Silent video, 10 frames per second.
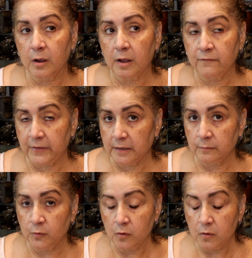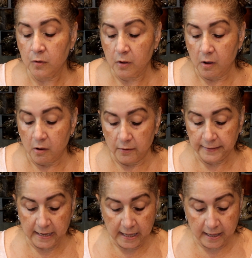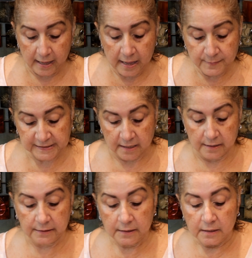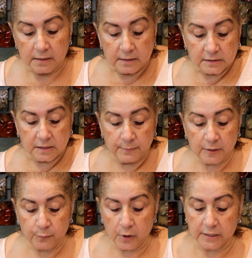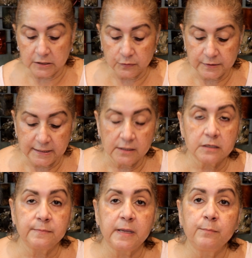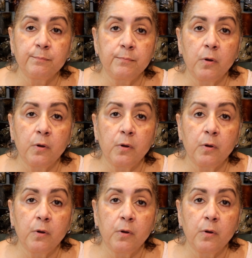available on Amazon. Some of the products were sent to me